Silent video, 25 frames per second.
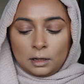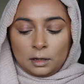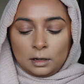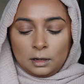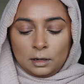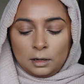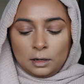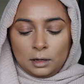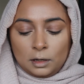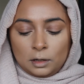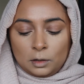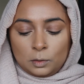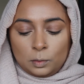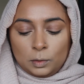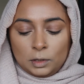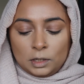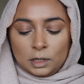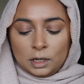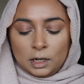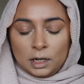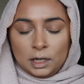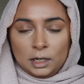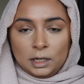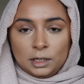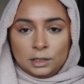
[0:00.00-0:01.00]
liquid
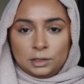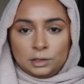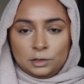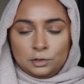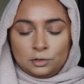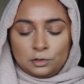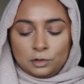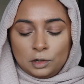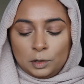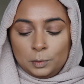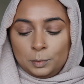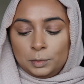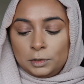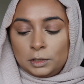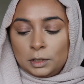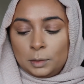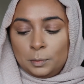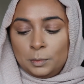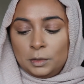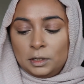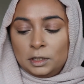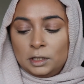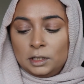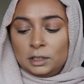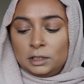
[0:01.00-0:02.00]
highlighter drops, I
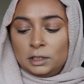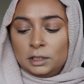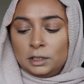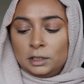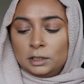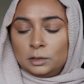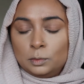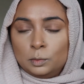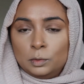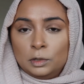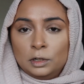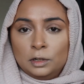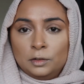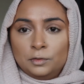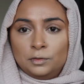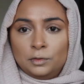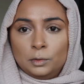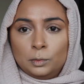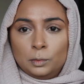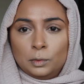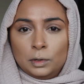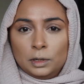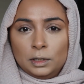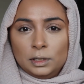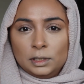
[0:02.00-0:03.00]
mean, this is one of
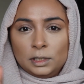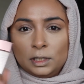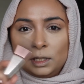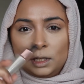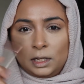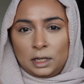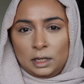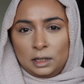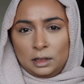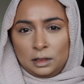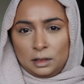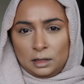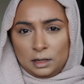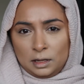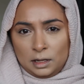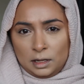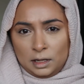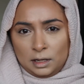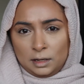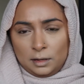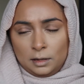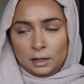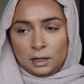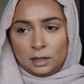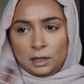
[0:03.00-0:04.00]
the ones that in
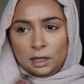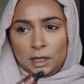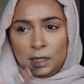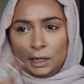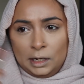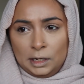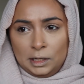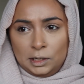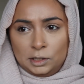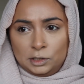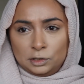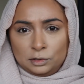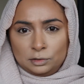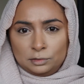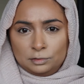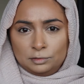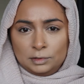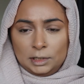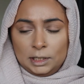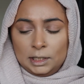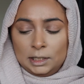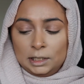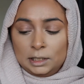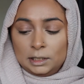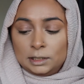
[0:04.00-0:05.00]
their initial
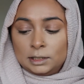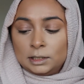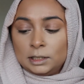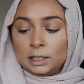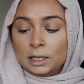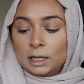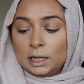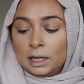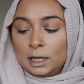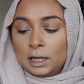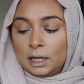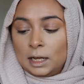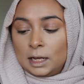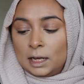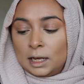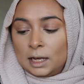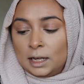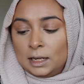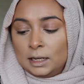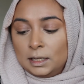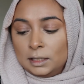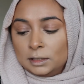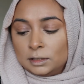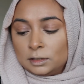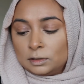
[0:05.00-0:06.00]
release,
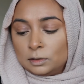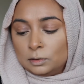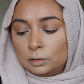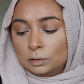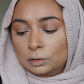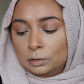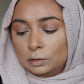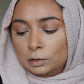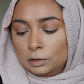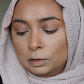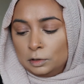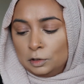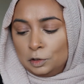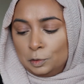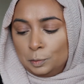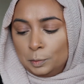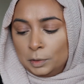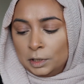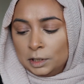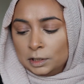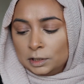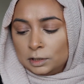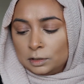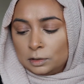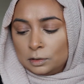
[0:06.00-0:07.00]
and it's called
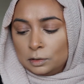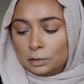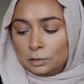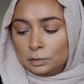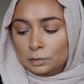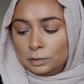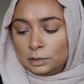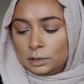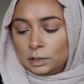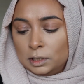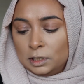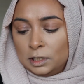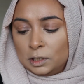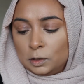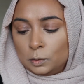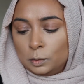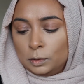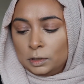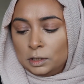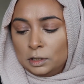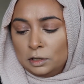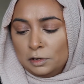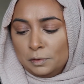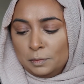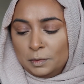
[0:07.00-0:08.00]
Luminous Gold,
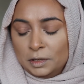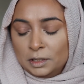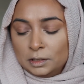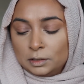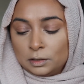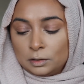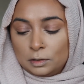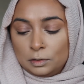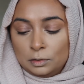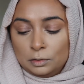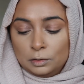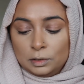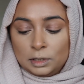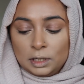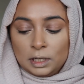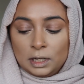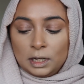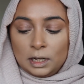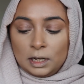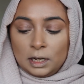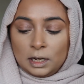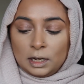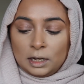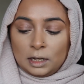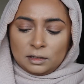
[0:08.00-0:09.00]
Liquid Luminous Gold.
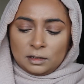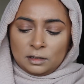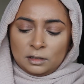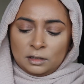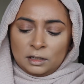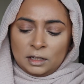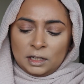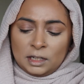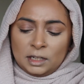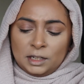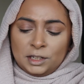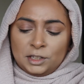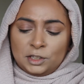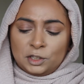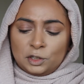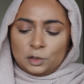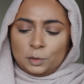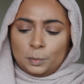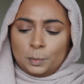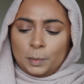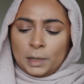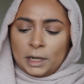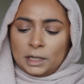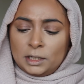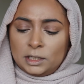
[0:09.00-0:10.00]
The
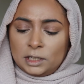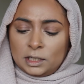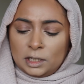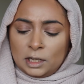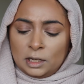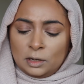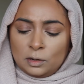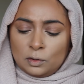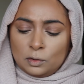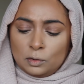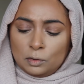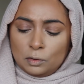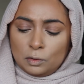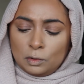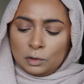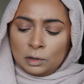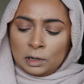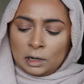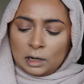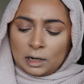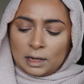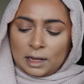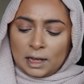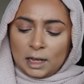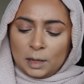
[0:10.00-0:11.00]
initial batch, they
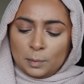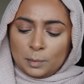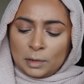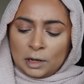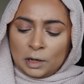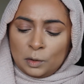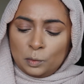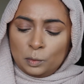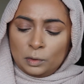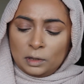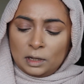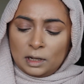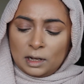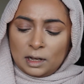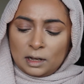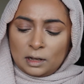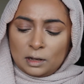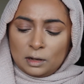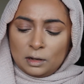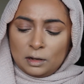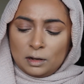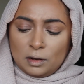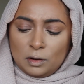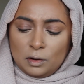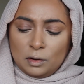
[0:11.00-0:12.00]
all came out with
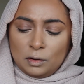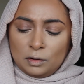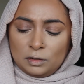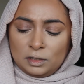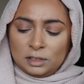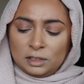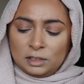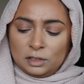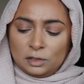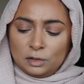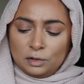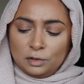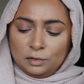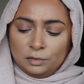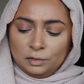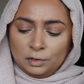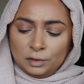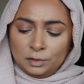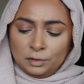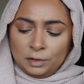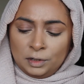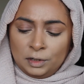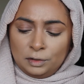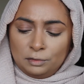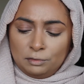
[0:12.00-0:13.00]
like a
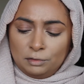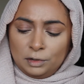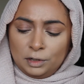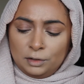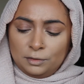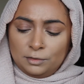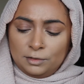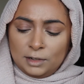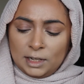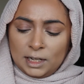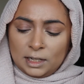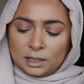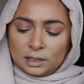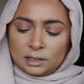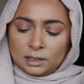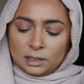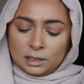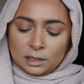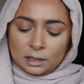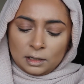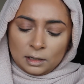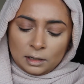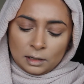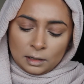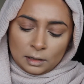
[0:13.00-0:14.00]
silvery
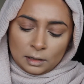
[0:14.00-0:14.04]
reflect,